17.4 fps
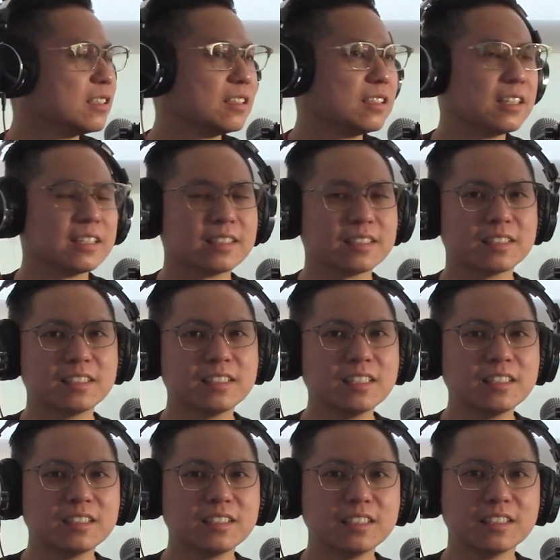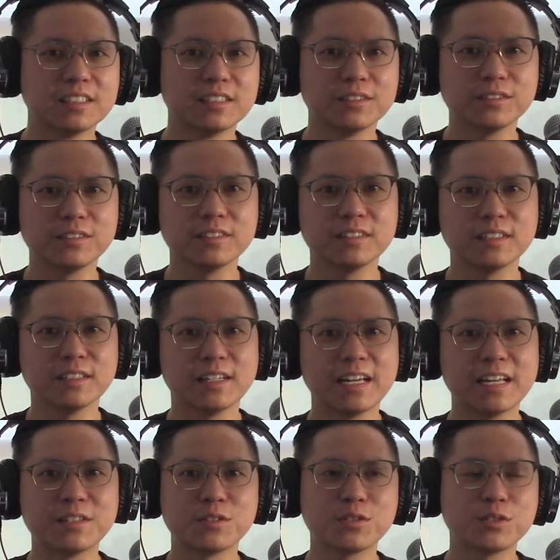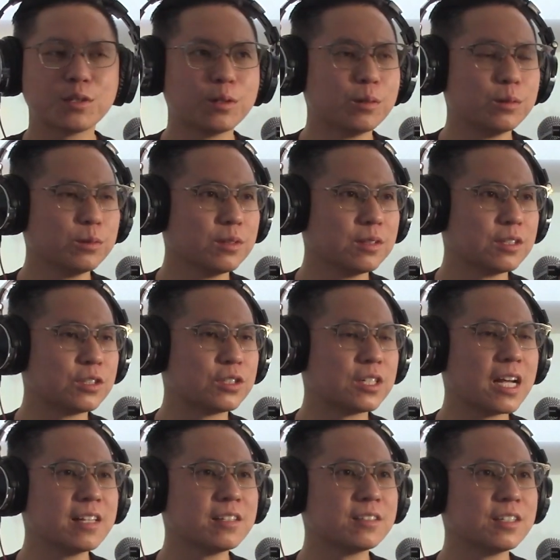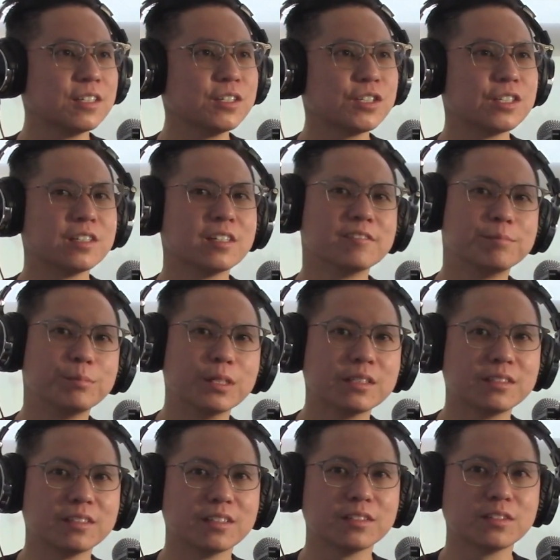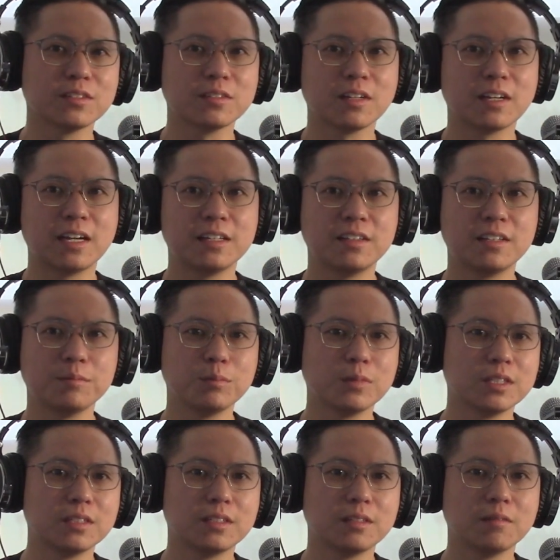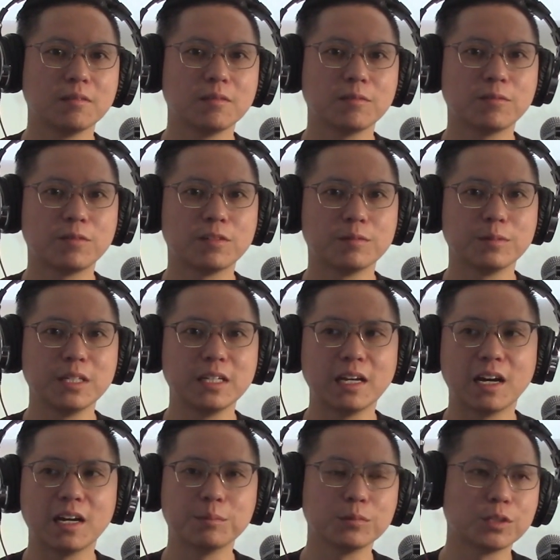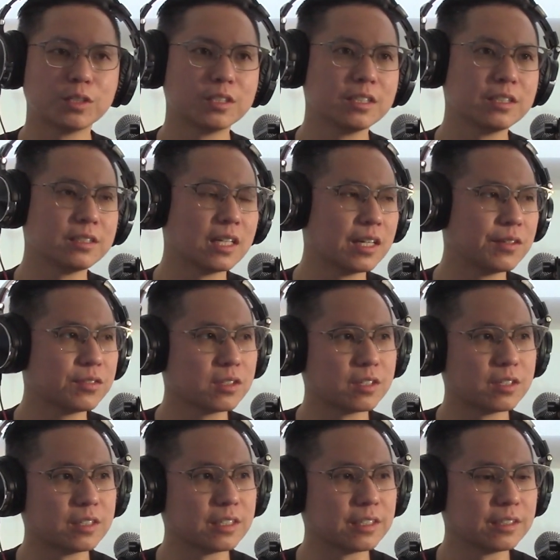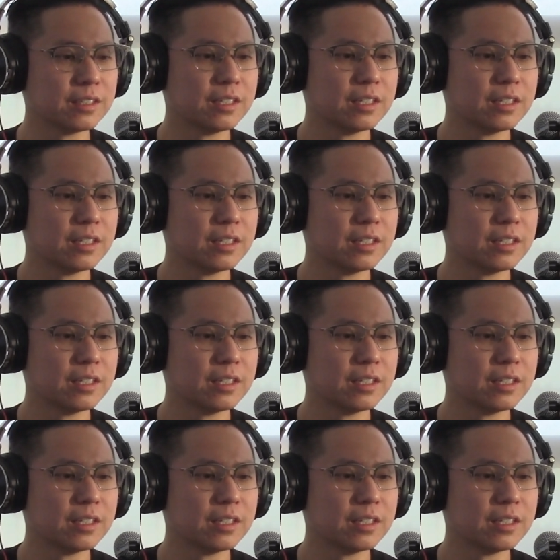Yeah, 6 years. And so the transition of business, I think, for me, I'm learning, Dave's learning.